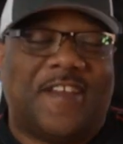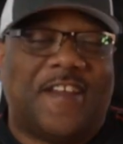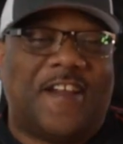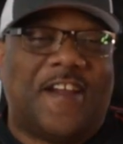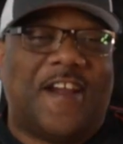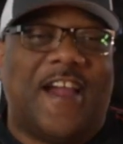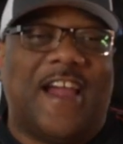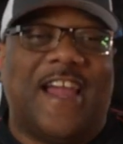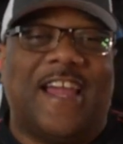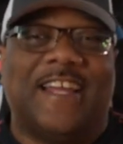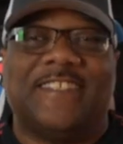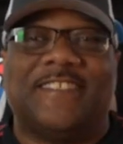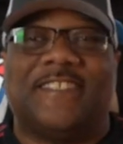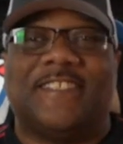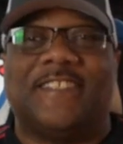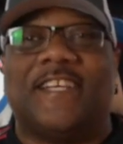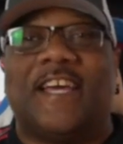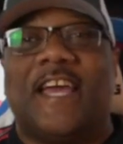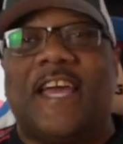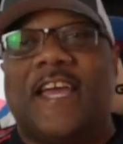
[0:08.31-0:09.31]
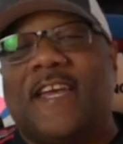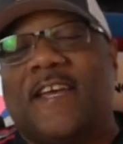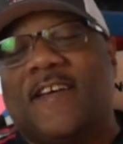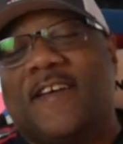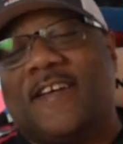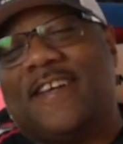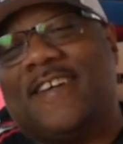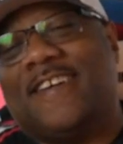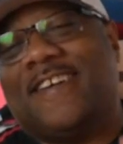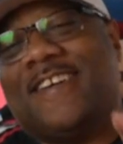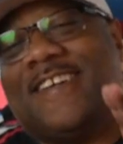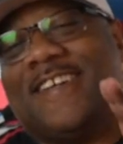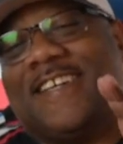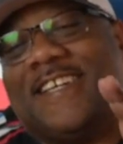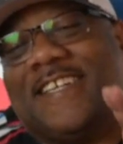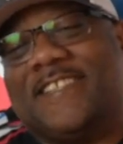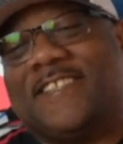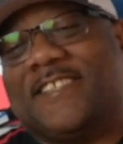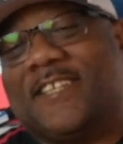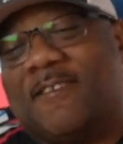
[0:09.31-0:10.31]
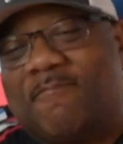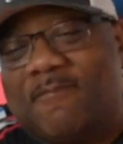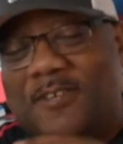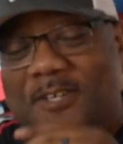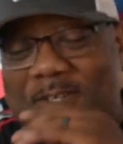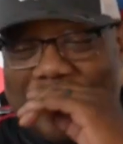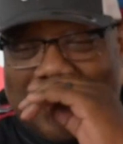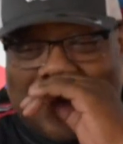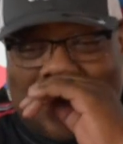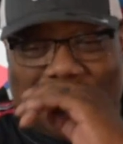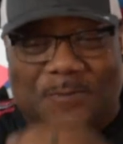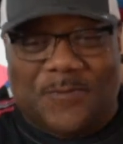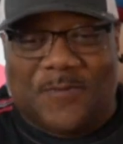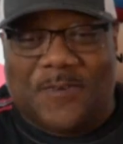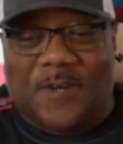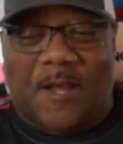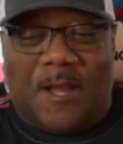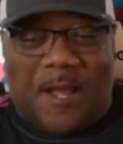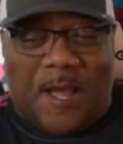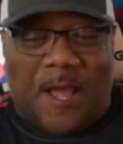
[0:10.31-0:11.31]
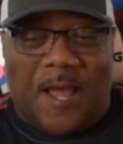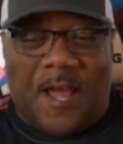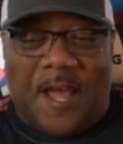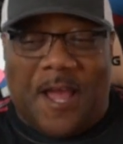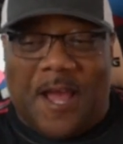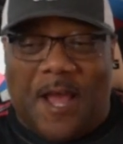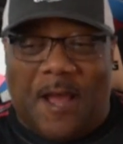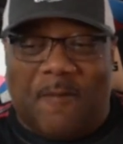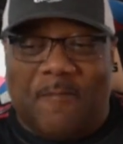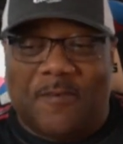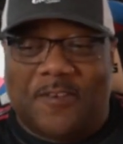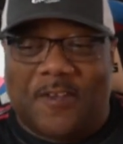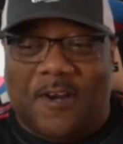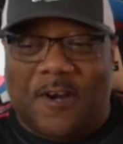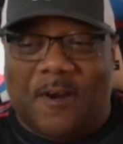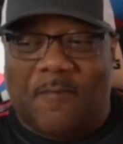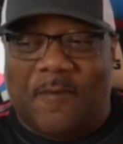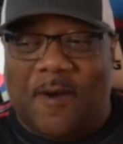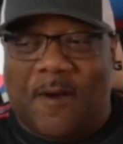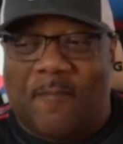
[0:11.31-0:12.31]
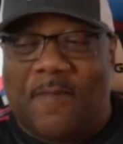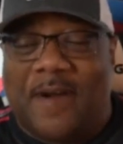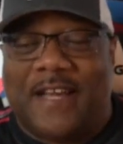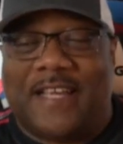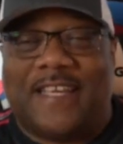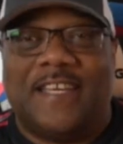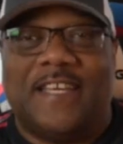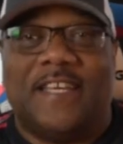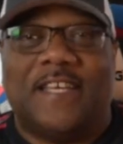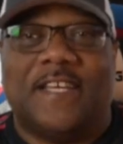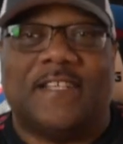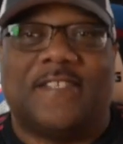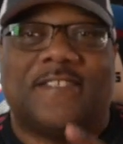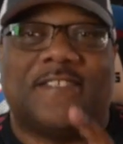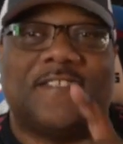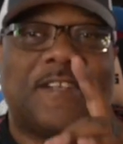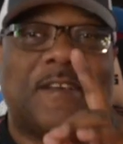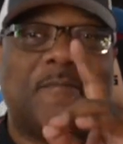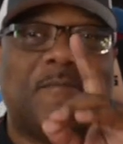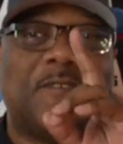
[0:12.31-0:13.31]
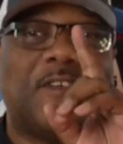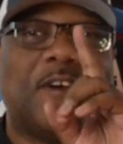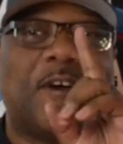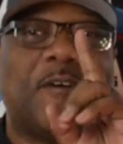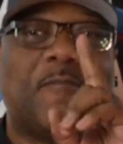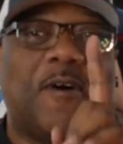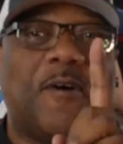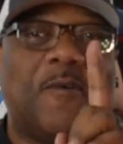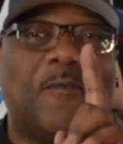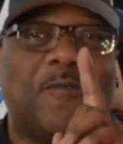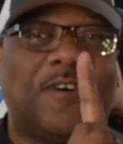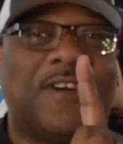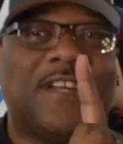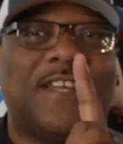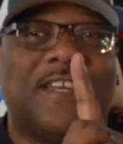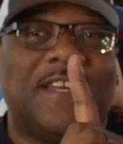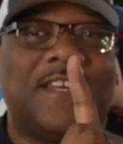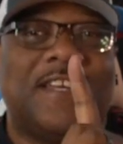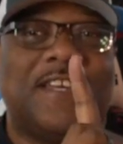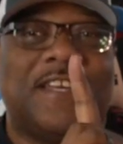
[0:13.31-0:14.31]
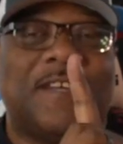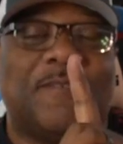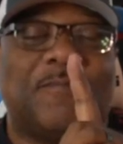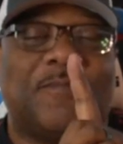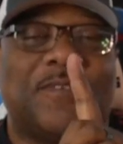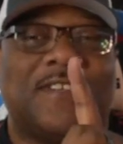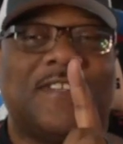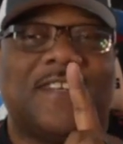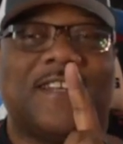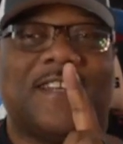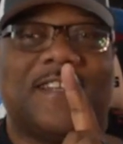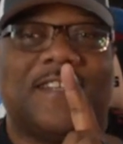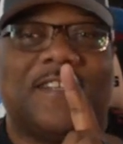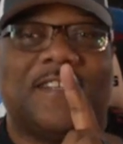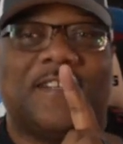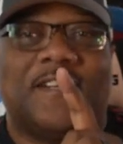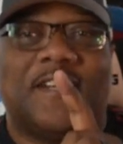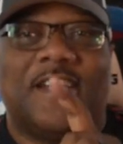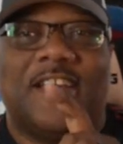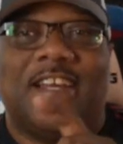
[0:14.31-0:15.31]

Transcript: All right, today it's something cool. I'm gonna talk about my kids. I'm gonna talk about one kid in particular.